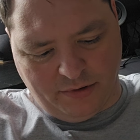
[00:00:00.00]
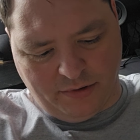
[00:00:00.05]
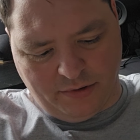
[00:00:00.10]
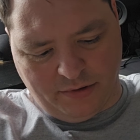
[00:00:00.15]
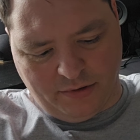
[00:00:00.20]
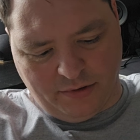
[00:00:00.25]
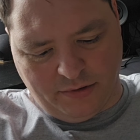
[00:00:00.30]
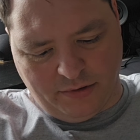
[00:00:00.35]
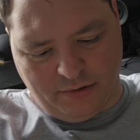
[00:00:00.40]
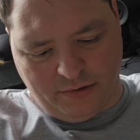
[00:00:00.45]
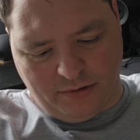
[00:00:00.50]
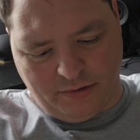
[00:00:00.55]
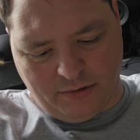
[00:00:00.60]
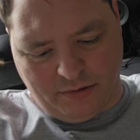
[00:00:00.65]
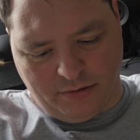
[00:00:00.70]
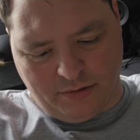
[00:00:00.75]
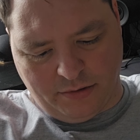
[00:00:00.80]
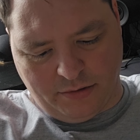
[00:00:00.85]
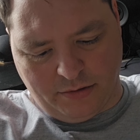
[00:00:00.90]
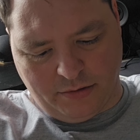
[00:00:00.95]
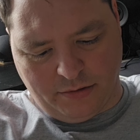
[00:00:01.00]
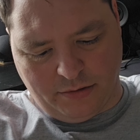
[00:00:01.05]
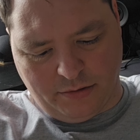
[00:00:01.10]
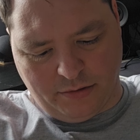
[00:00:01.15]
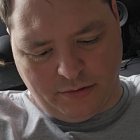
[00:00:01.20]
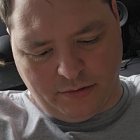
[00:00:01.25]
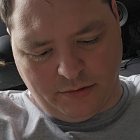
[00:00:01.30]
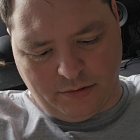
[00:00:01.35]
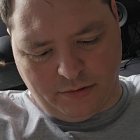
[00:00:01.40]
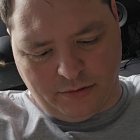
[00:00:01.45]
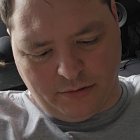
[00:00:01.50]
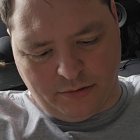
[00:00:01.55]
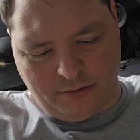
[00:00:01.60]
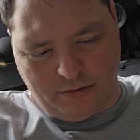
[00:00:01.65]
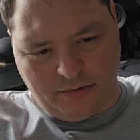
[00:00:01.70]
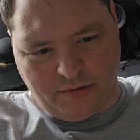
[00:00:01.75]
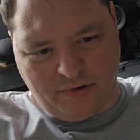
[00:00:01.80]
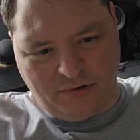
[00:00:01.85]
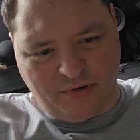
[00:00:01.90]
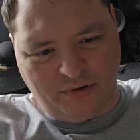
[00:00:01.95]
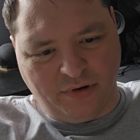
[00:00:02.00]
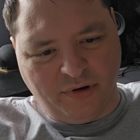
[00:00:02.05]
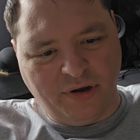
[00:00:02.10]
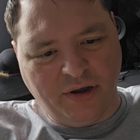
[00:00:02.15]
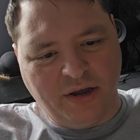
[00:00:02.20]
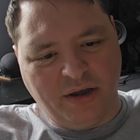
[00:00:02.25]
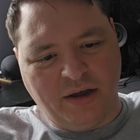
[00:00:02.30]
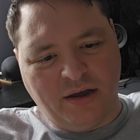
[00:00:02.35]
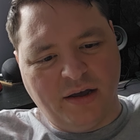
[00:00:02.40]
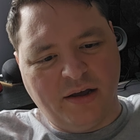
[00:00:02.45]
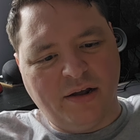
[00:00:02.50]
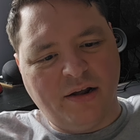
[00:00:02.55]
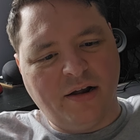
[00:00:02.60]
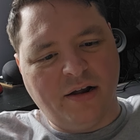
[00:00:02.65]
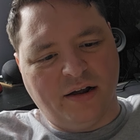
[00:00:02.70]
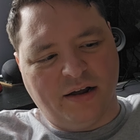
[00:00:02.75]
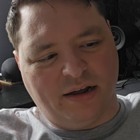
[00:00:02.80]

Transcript: No one is speaking in this clip.